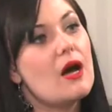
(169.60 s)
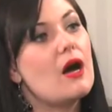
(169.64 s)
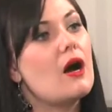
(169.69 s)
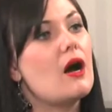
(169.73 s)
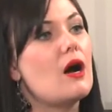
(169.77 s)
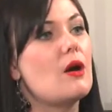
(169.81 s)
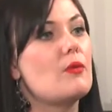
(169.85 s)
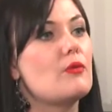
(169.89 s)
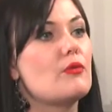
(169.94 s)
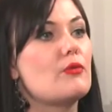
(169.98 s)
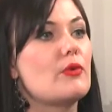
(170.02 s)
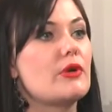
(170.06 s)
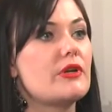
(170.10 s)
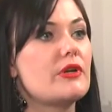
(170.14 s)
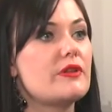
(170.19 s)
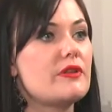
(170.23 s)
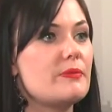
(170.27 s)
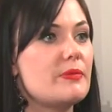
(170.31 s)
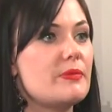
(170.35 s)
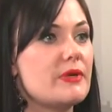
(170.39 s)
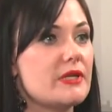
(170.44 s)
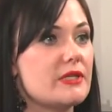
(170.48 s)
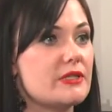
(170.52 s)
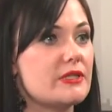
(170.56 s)
What are the
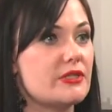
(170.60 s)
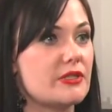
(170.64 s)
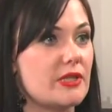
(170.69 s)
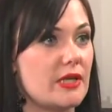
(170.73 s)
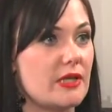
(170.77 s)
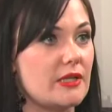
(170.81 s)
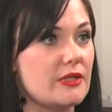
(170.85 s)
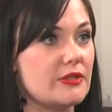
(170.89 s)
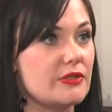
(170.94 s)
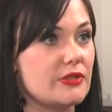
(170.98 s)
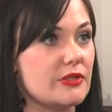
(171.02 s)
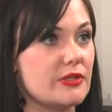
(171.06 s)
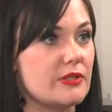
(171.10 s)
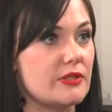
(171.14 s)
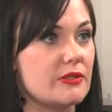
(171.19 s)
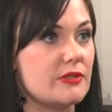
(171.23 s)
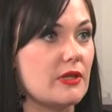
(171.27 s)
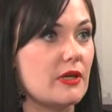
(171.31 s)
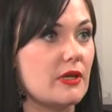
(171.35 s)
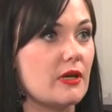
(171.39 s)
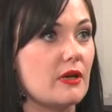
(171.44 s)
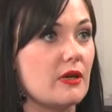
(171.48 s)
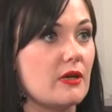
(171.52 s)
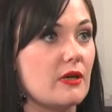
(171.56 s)
biggest challenges
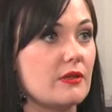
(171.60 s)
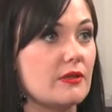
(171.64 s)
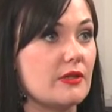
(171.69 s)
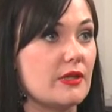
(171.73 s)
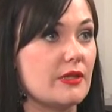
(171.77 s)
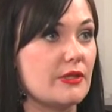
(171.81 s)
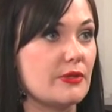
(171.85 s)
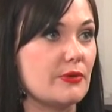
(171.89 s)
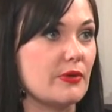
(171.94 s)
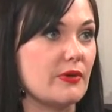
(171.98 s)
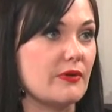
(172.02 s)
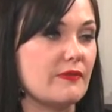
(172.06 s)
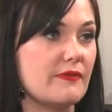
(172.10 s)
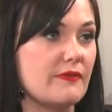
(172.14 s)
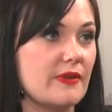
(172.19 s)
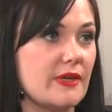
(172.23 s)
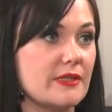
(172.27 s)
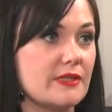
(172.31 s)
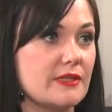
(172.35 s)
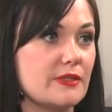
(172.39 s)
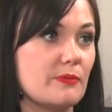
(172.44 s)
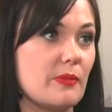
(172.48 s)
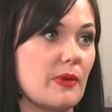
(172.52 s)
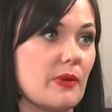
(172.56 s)
that you have
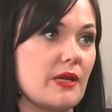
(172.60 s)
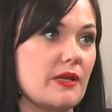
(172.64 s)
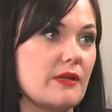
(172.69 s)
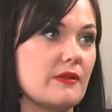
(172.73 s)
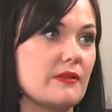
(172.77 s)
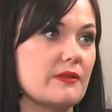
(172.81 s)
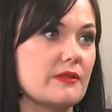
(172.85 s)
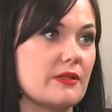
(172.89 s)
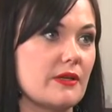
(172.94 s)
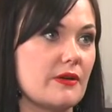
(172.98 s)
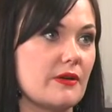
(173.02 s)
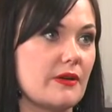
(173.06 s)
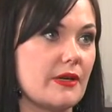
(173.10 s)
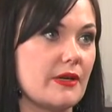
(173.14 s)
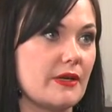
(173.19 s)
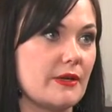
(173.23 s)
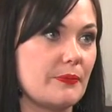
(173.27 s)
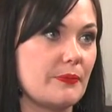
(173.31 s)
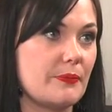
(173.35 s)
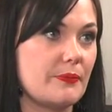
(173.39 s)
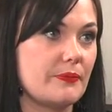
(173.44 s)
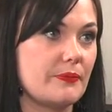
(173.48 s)
faced mining this area?